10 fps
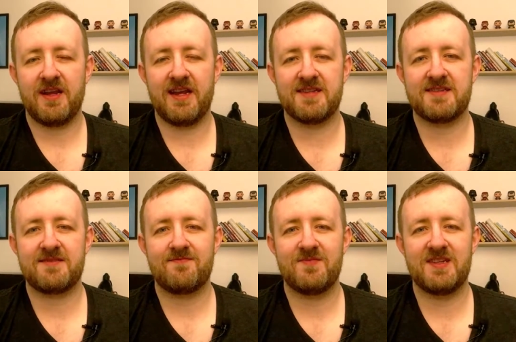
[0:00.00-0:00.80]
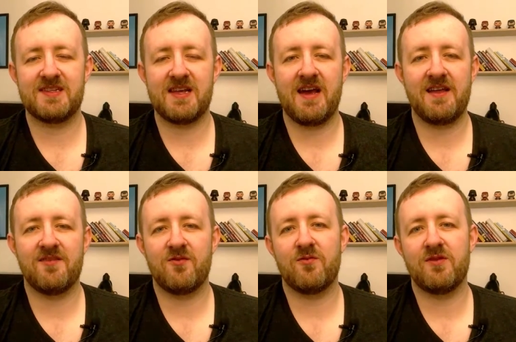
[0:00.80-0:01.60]
it's designed
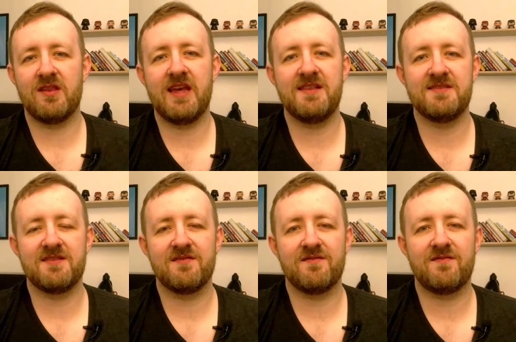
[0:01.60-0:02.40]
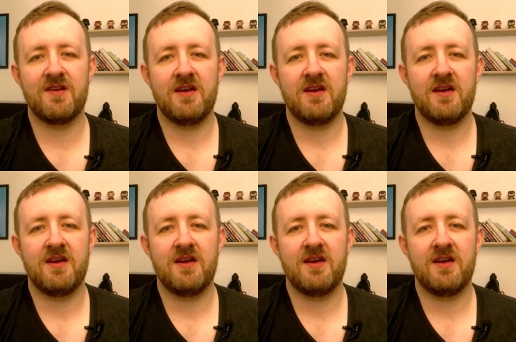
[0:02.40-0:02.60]
through the lens of